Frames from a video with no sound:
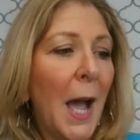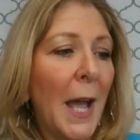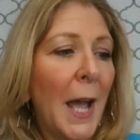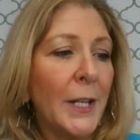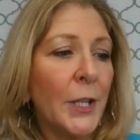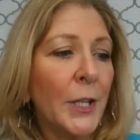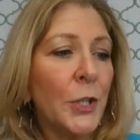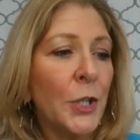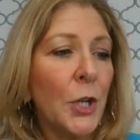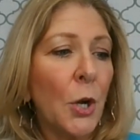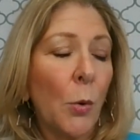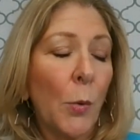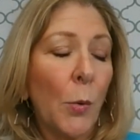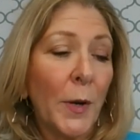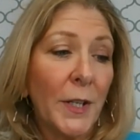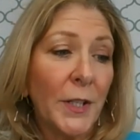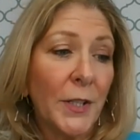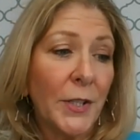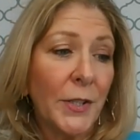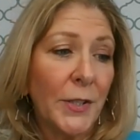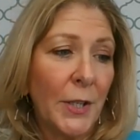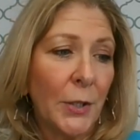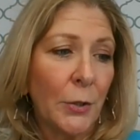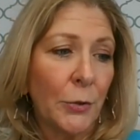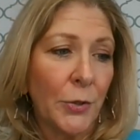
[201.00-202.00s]
I didn't know where to
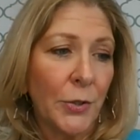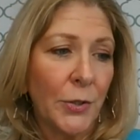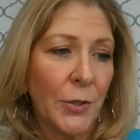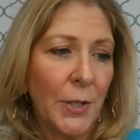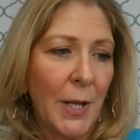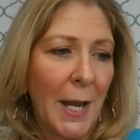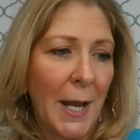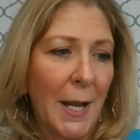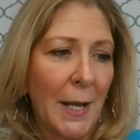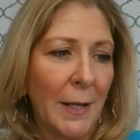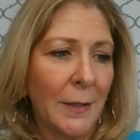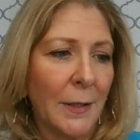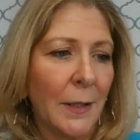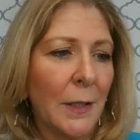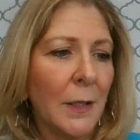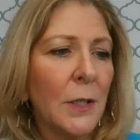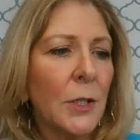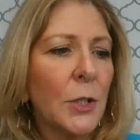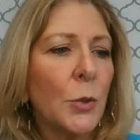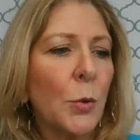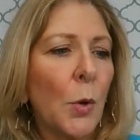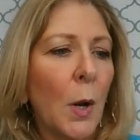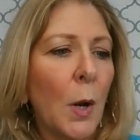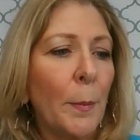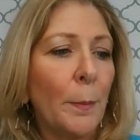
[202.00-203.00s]
sit or stand,
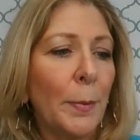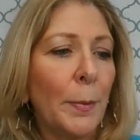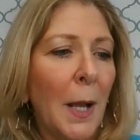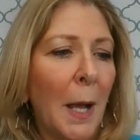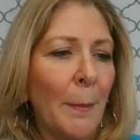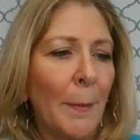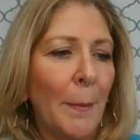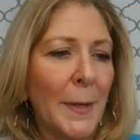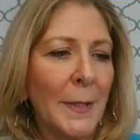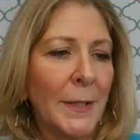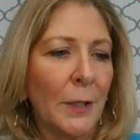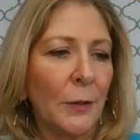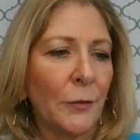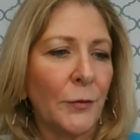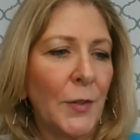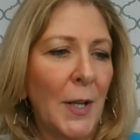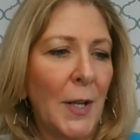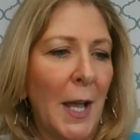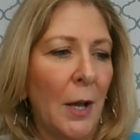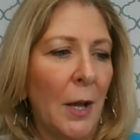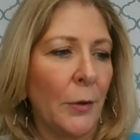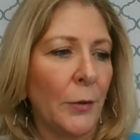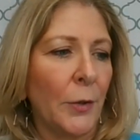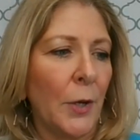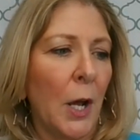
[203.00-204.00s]
so I plopped myself
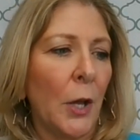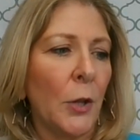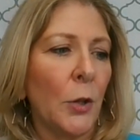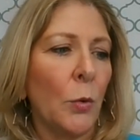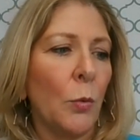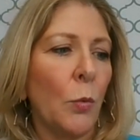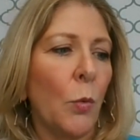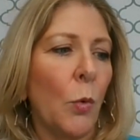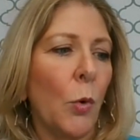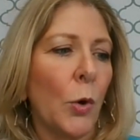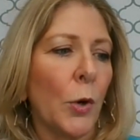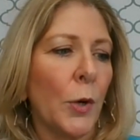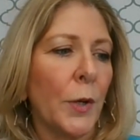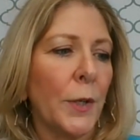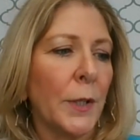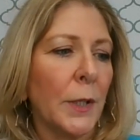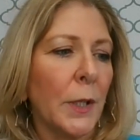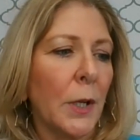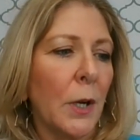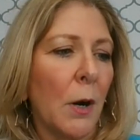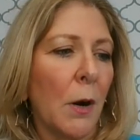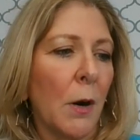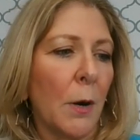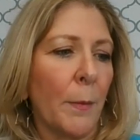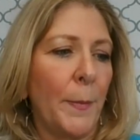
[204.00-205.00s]
down on the
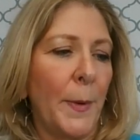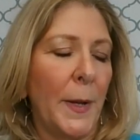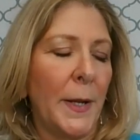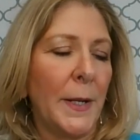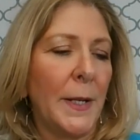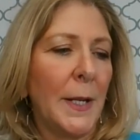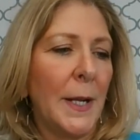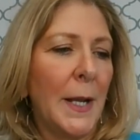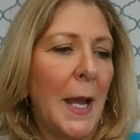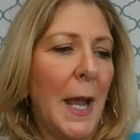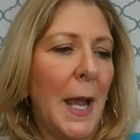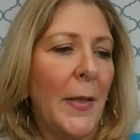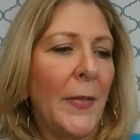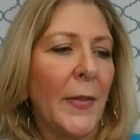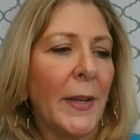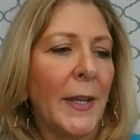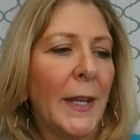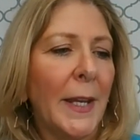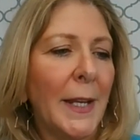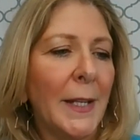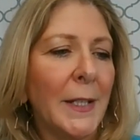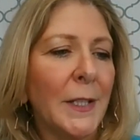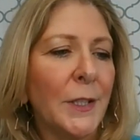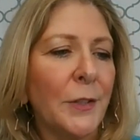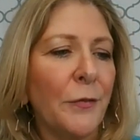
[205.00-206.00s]
worn carpet, and the
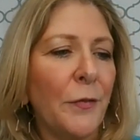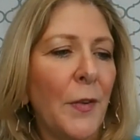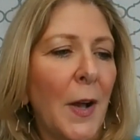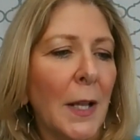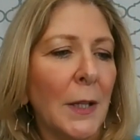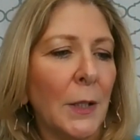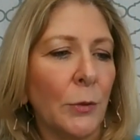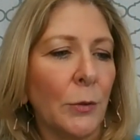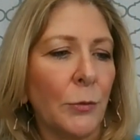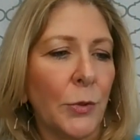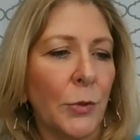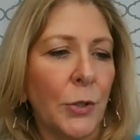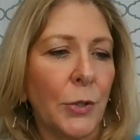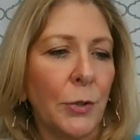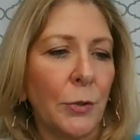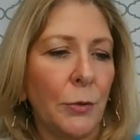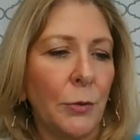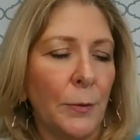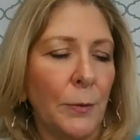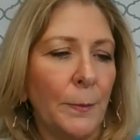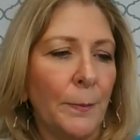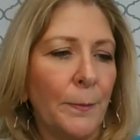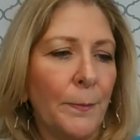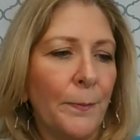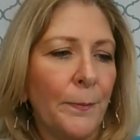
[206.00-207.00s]
kids followed
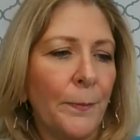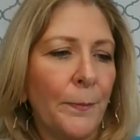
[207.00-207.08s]
suit.